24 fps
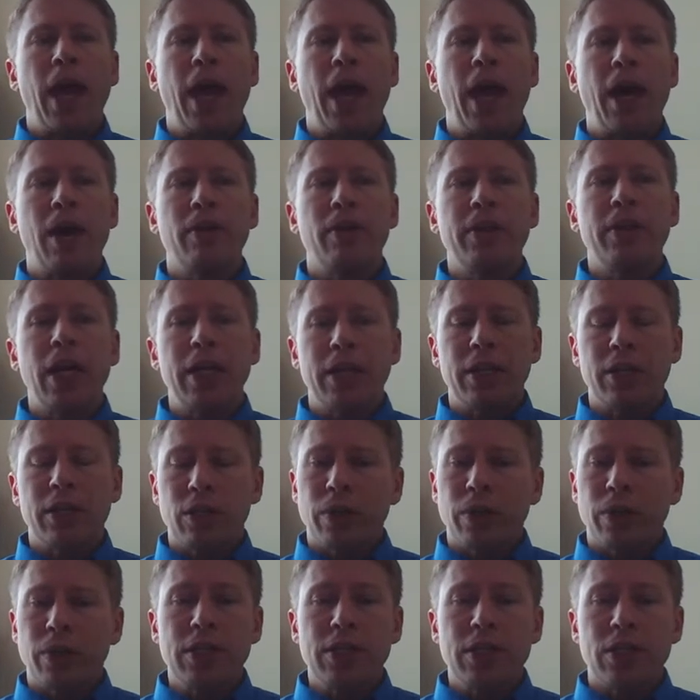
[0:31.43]
how that
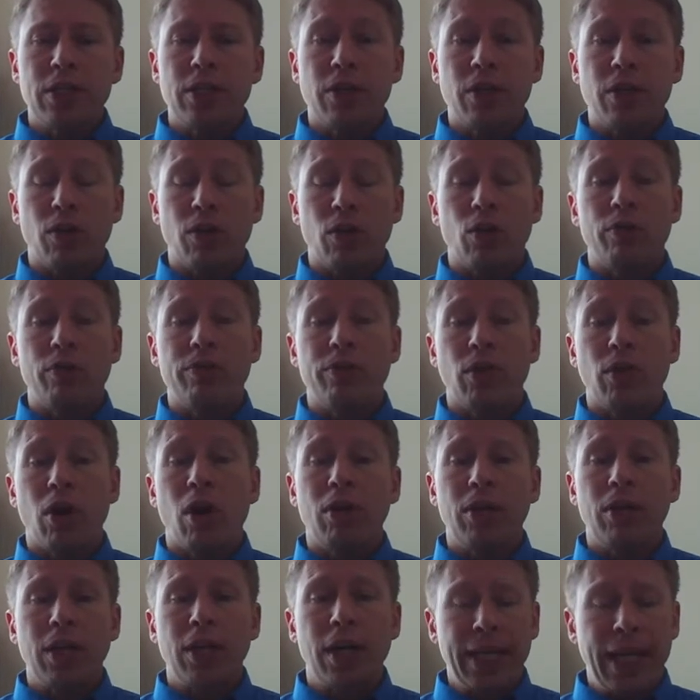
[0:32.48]
integrates into their
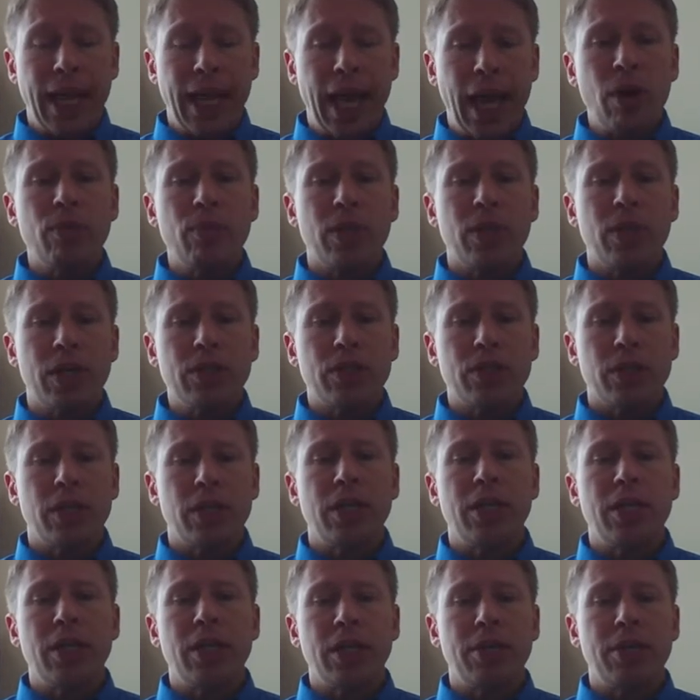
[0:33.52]
overall accounting so
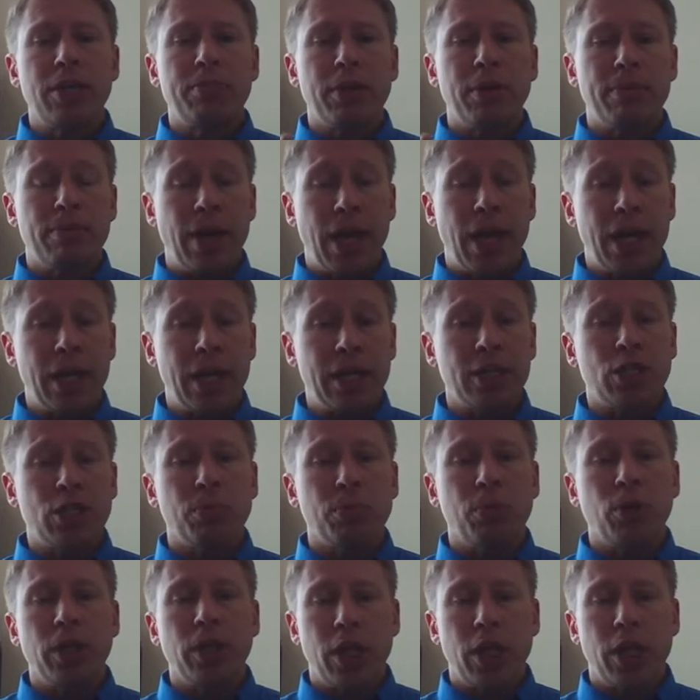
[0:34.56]
that it can be
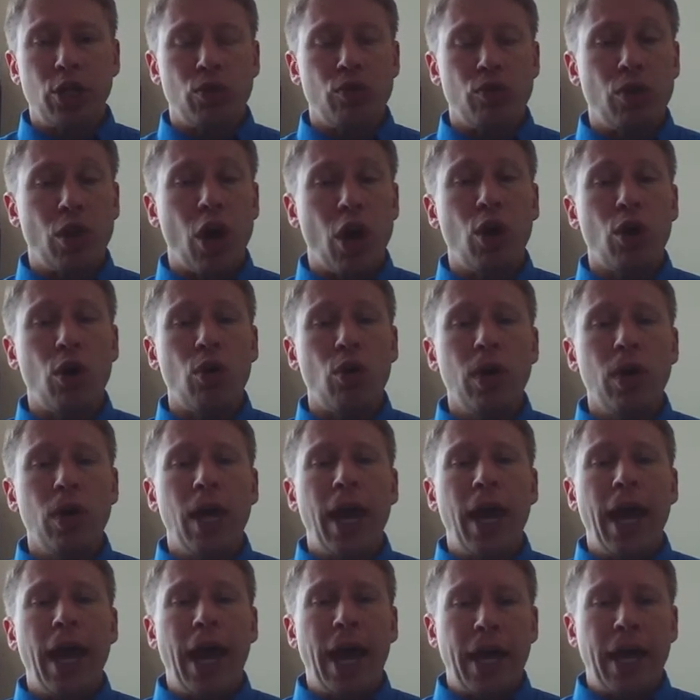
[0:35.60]
manageable and you know
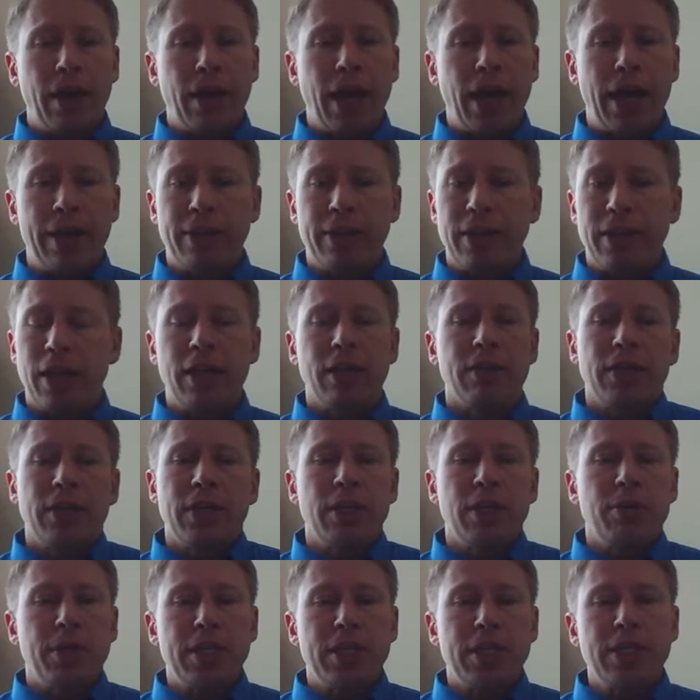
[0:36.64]
at the end of
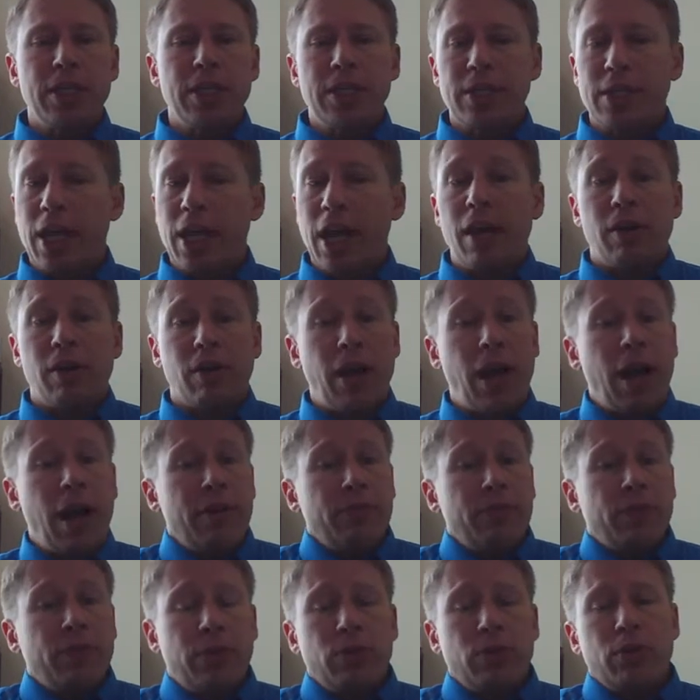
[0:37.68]
any business day or
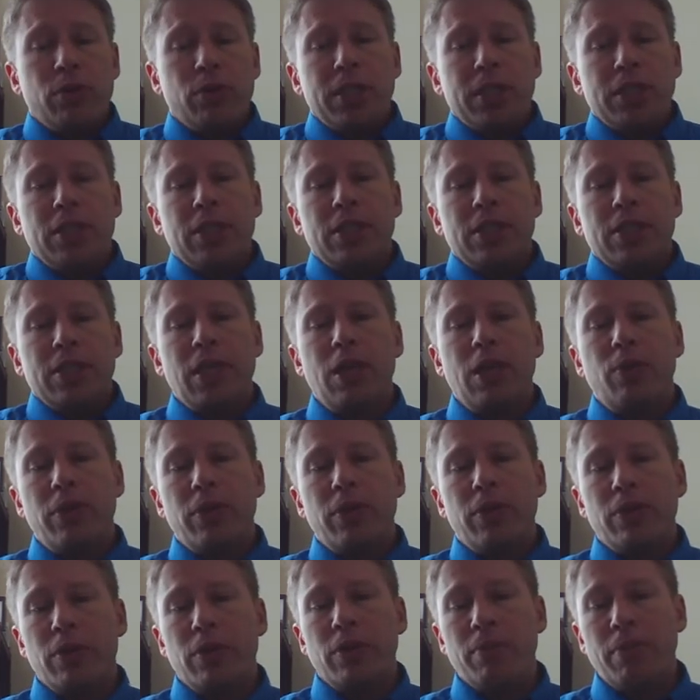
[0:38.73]
halfway through the business day
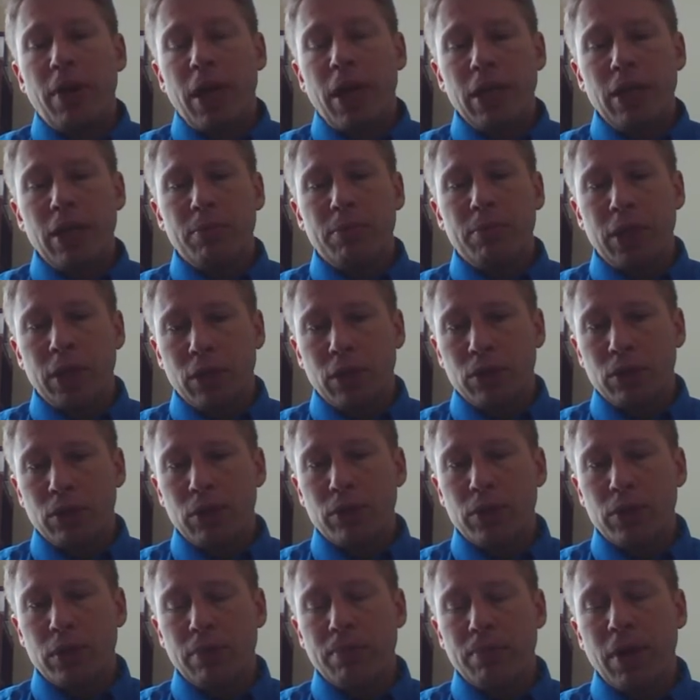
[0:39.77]
whether they're making money or
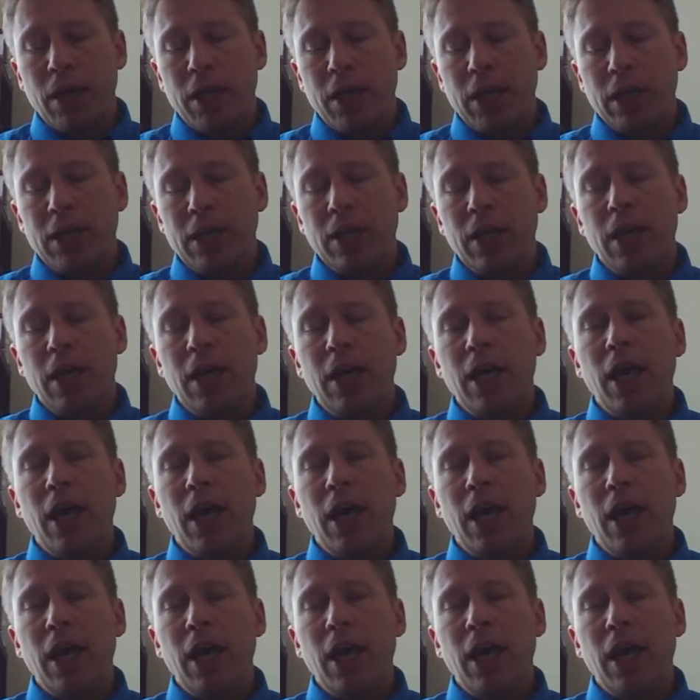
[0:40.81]
losing money.